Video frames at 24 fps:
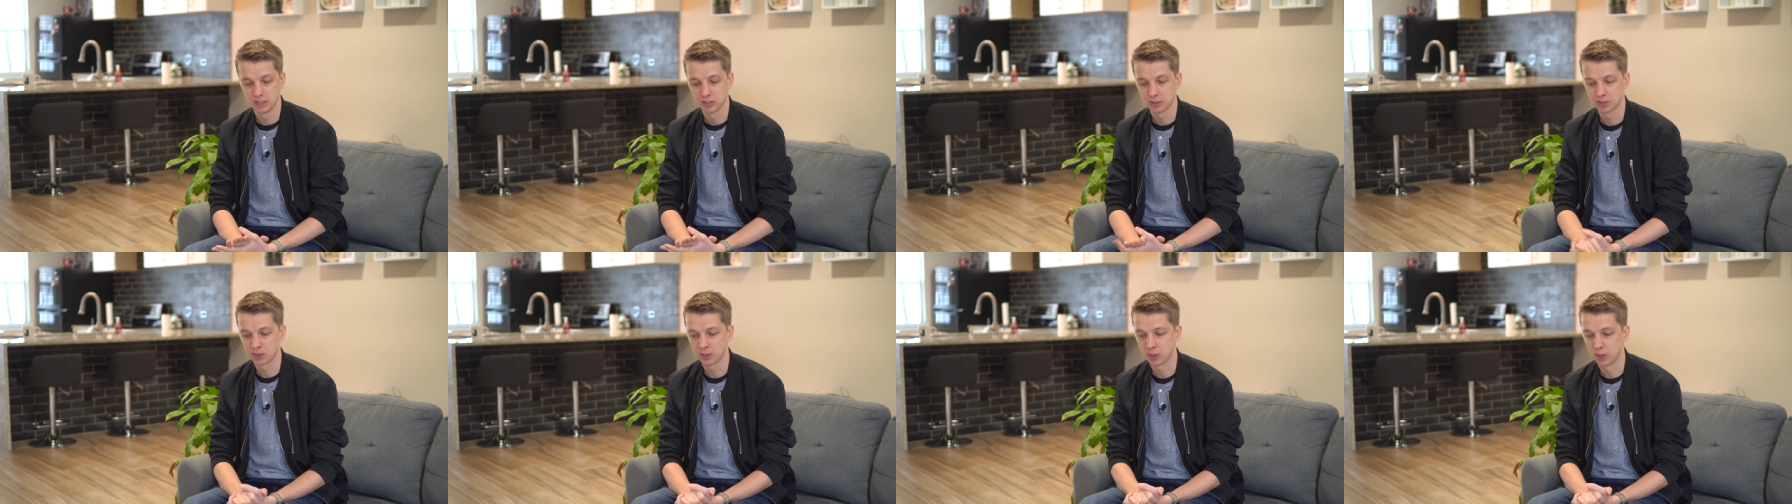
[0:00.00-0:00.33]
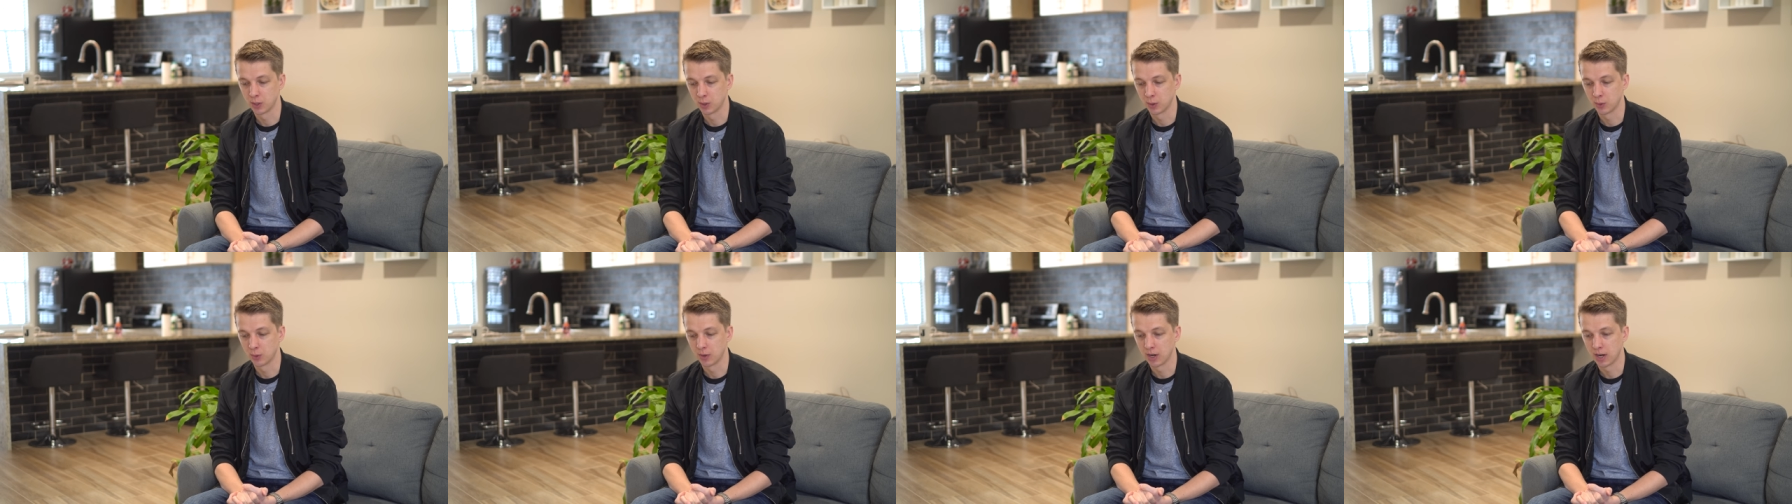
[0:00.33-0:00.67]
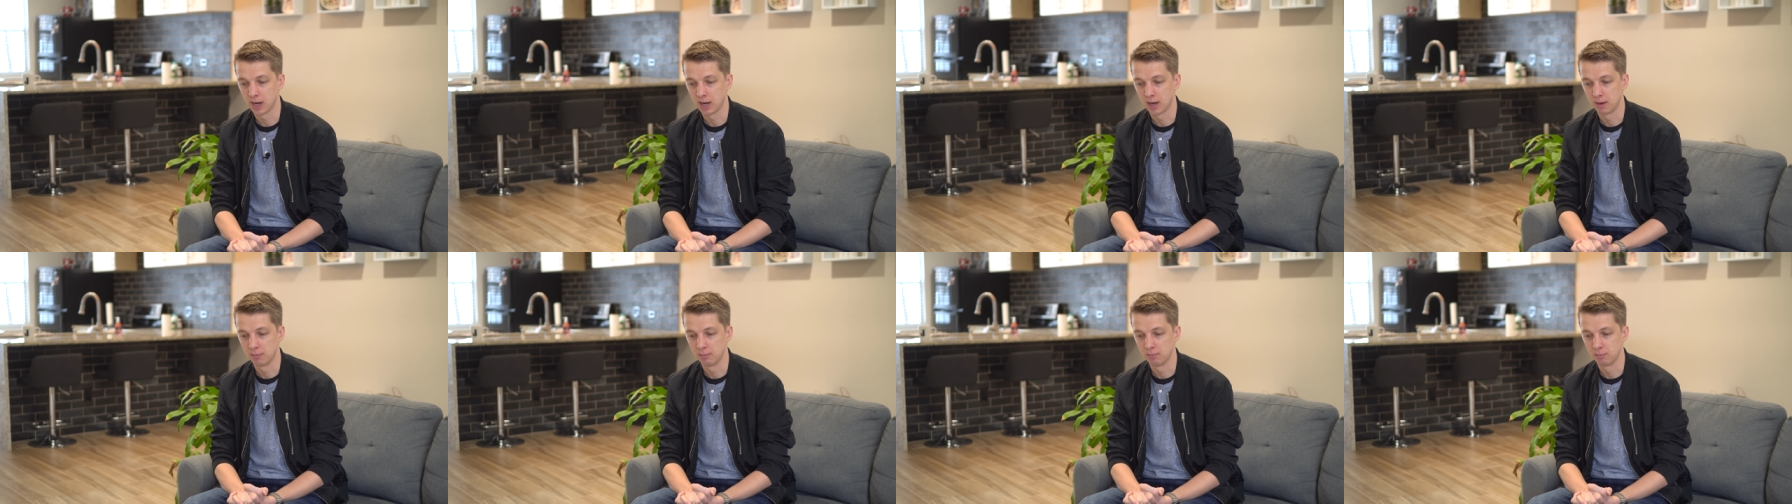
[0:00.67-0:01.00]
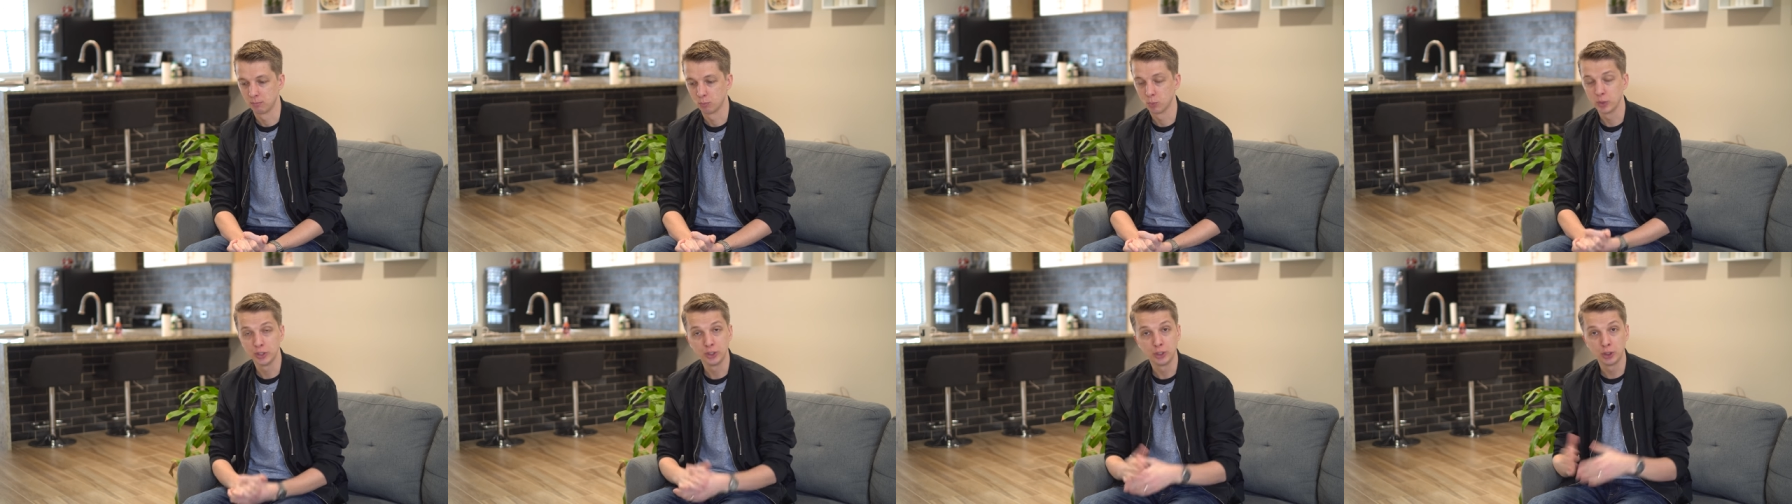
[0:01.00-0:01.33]
So
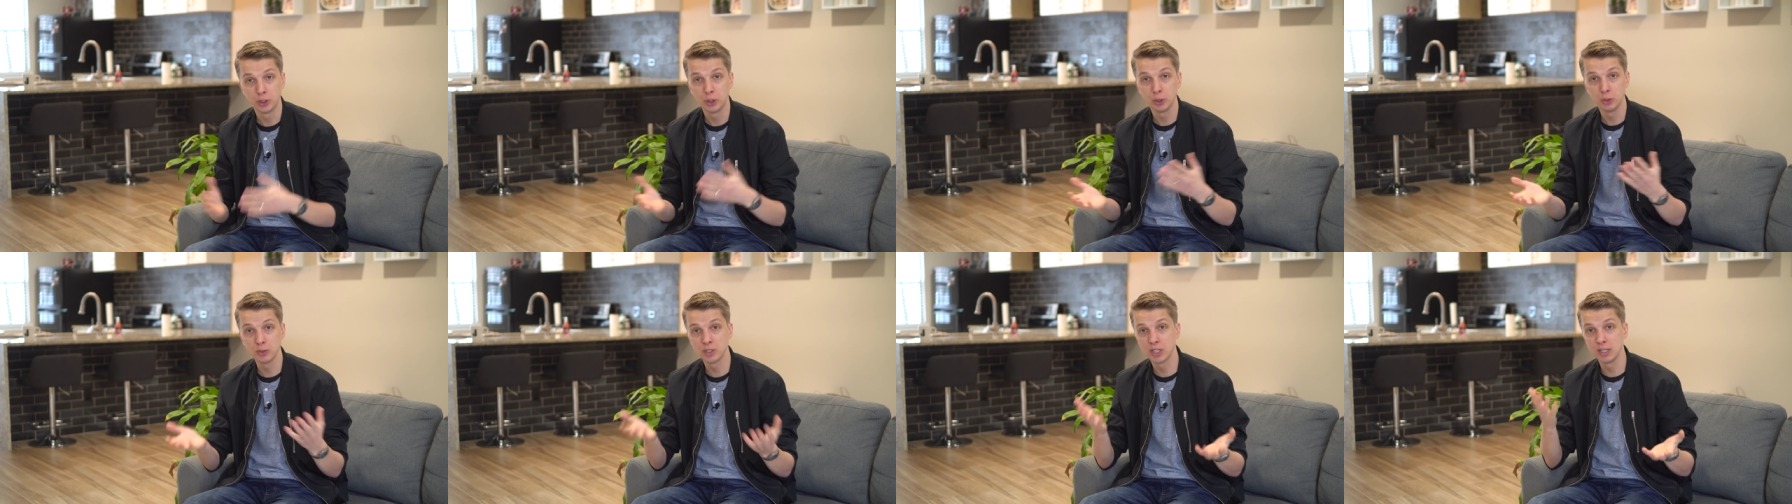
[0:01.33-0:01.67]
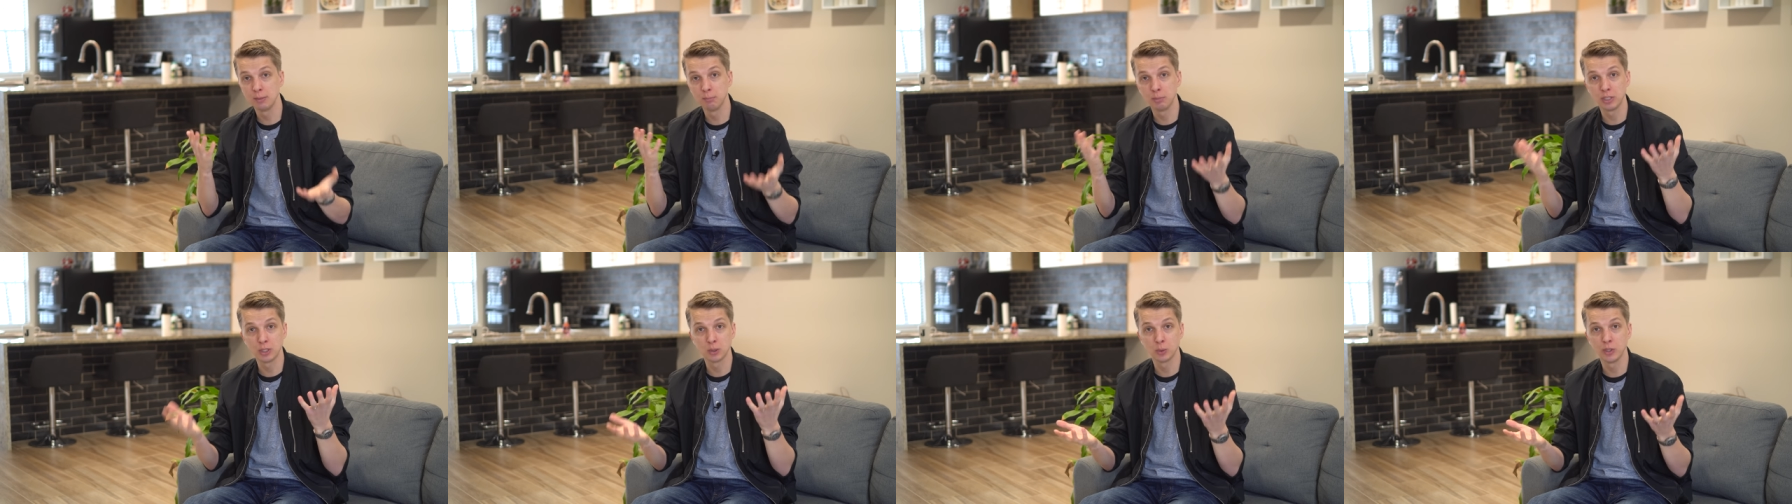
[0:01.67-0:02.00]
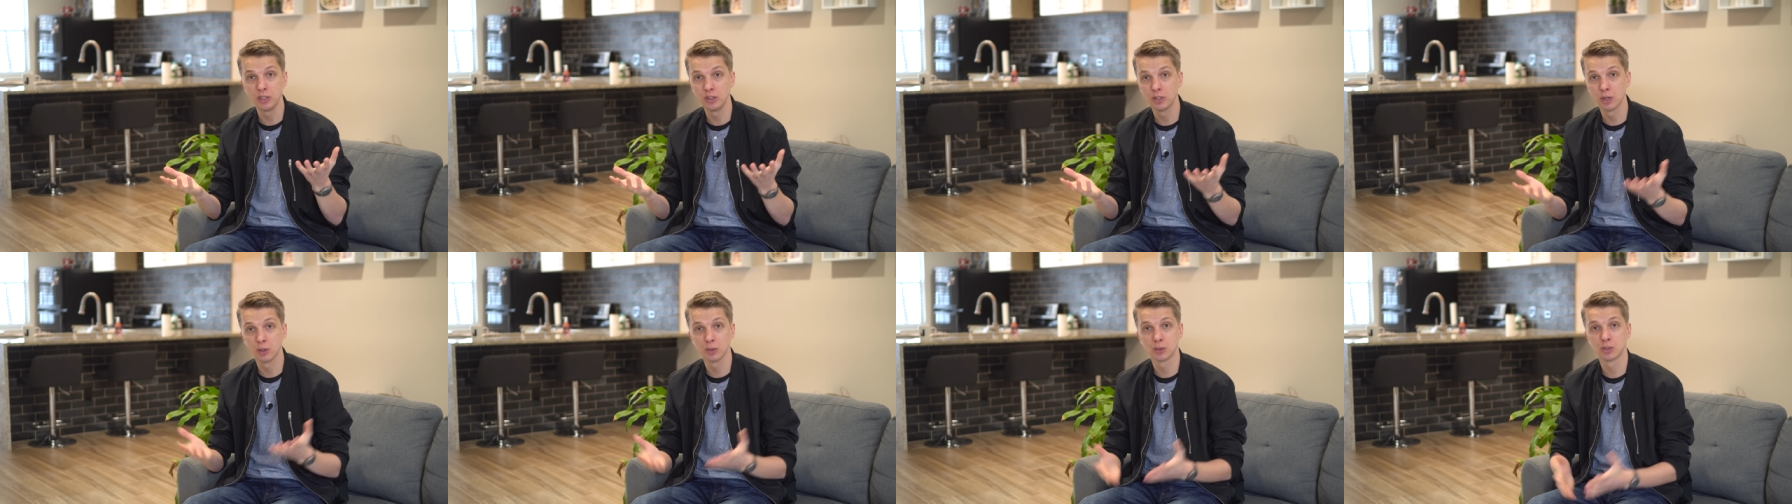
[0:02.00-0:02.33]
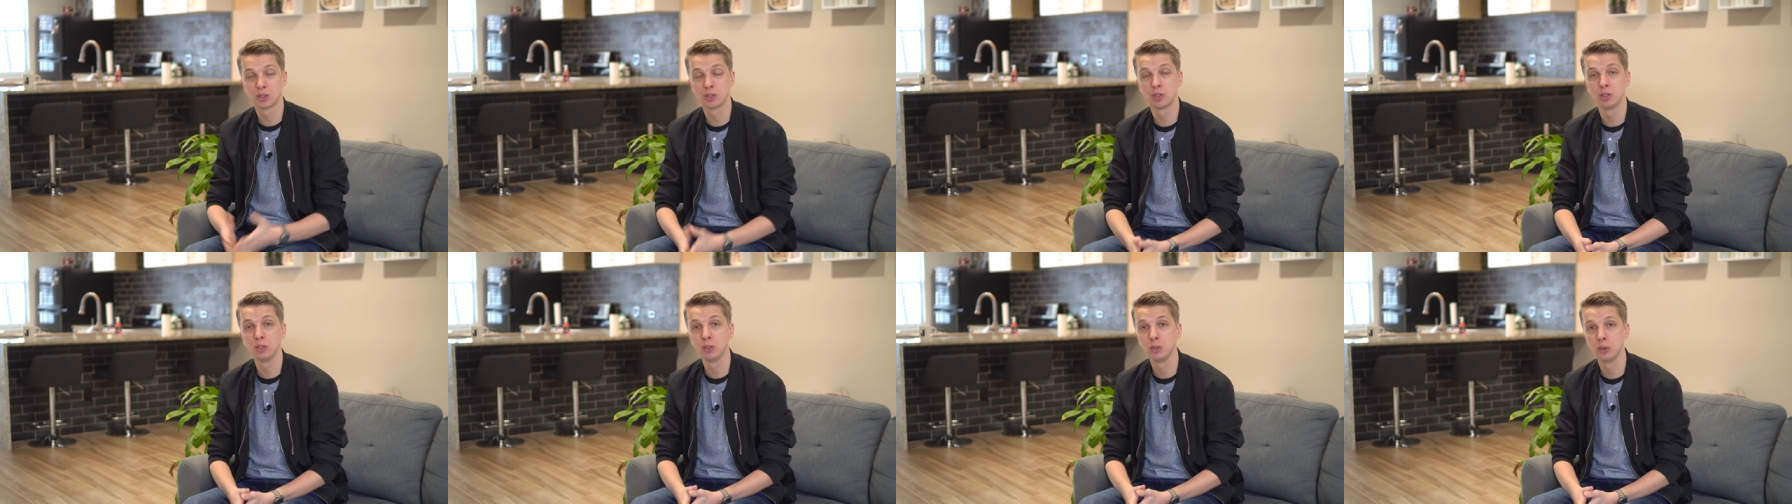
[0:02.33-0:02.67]
um, when choosing between
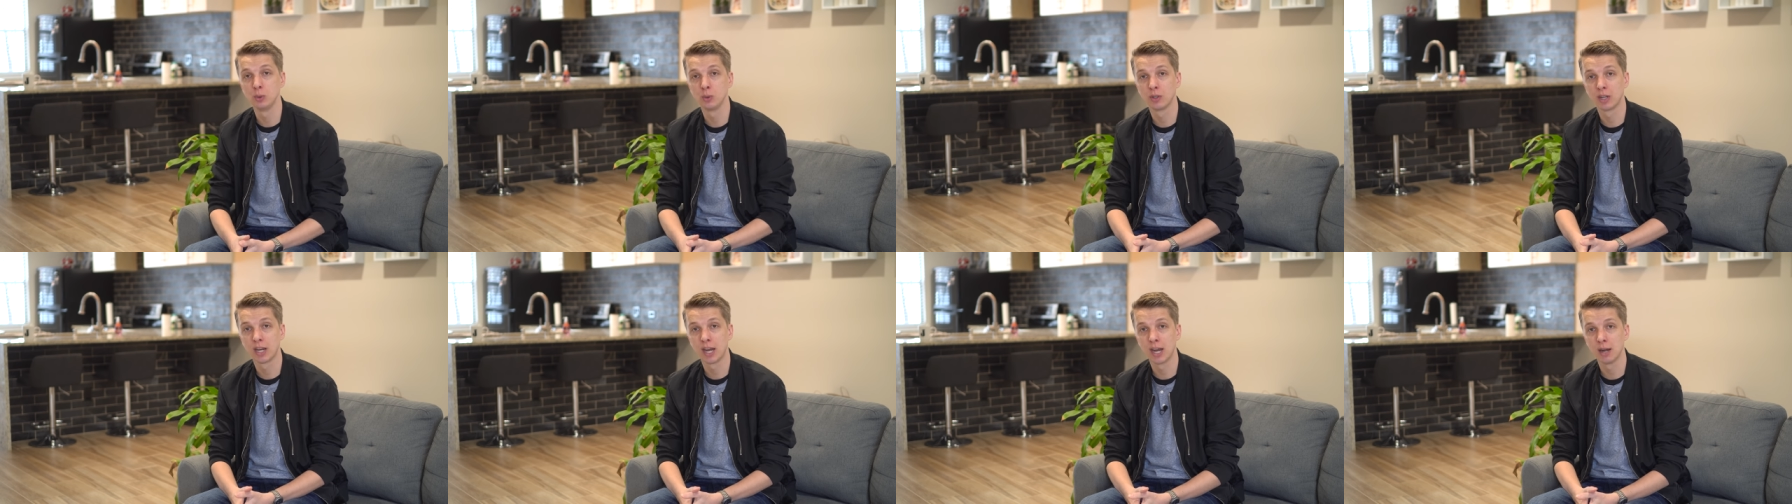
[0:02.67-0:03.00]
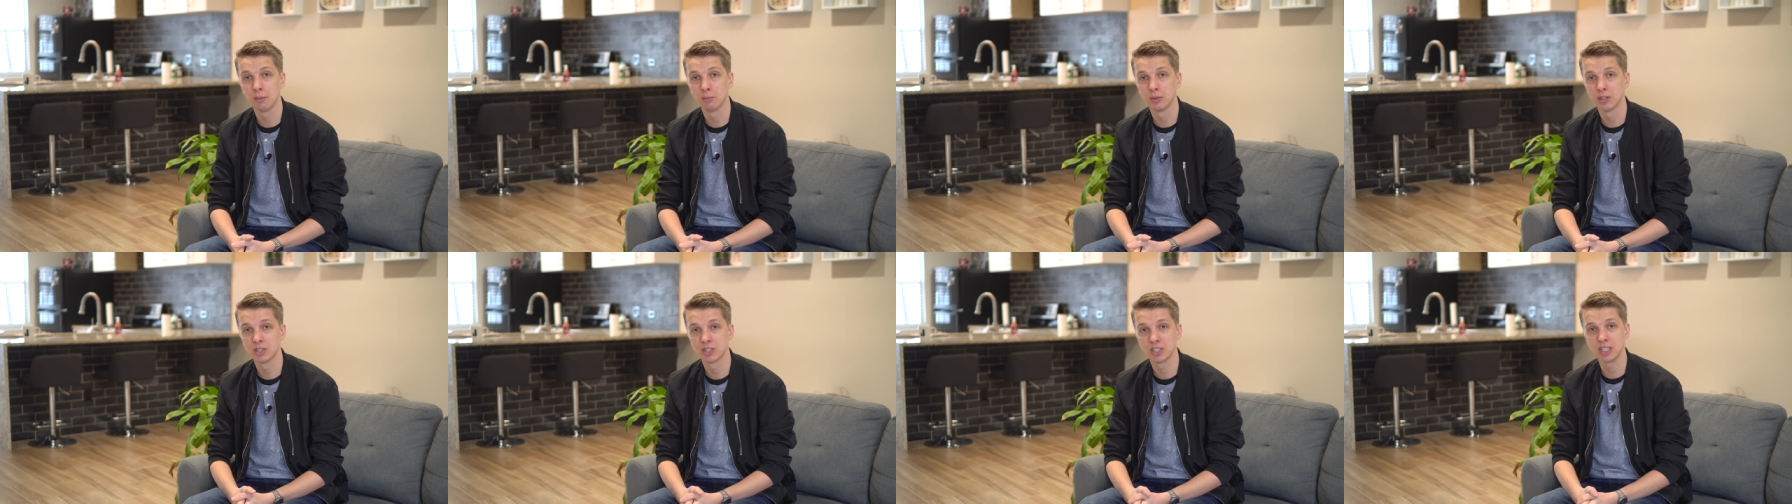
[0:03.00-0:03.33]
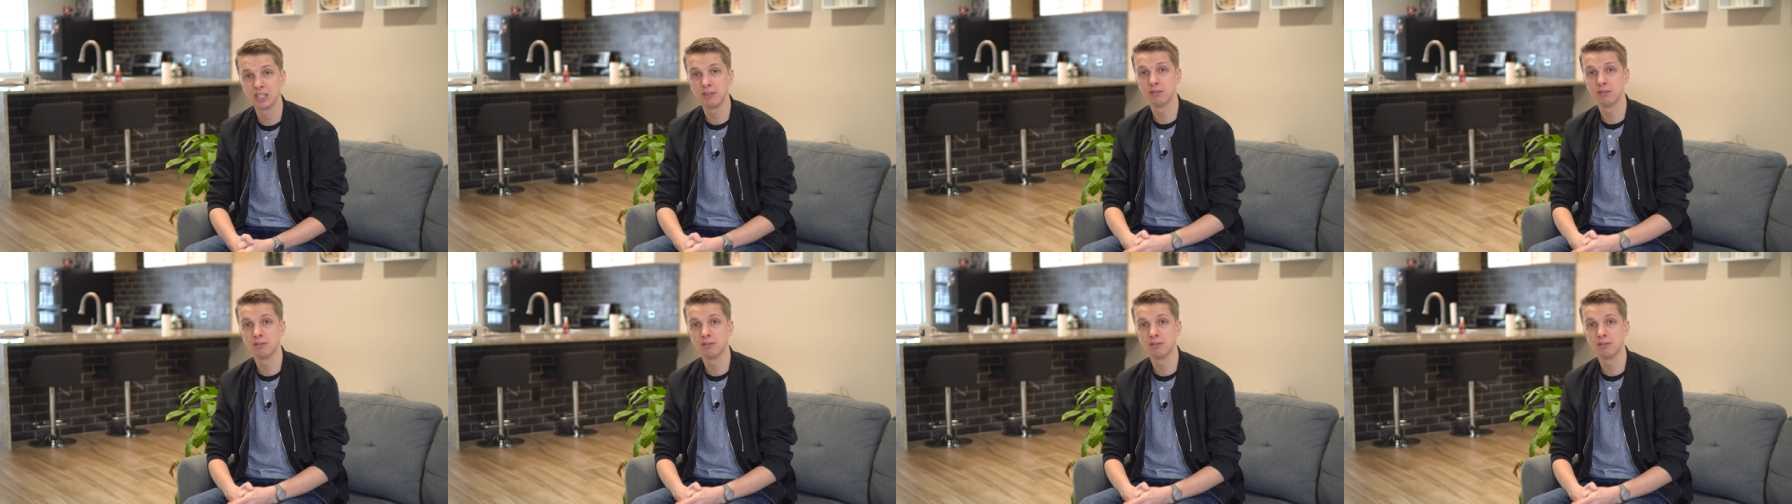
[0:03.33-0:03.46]
those two cameras,